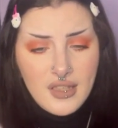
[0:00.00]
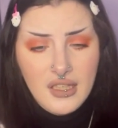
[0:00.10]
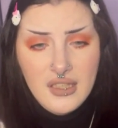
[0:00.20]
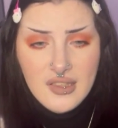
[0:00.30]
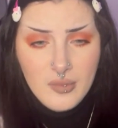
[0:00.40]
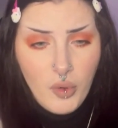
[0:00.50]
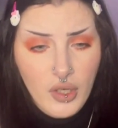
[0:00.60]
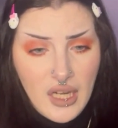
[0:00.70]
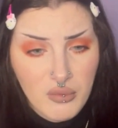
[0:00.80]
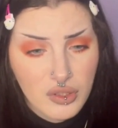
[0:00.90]
And at this
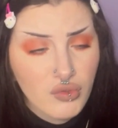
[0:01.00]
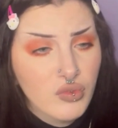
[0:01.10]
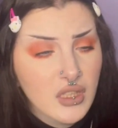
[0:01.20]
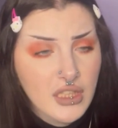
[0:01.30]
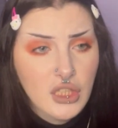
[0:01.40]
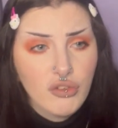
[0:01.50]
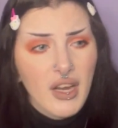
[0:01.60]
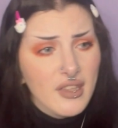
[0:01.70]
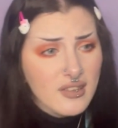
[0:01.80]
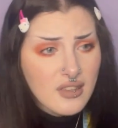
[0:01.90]
point I was really
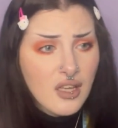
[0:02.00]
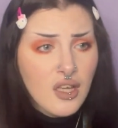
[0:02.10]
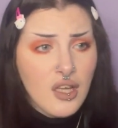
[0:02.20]
stressed,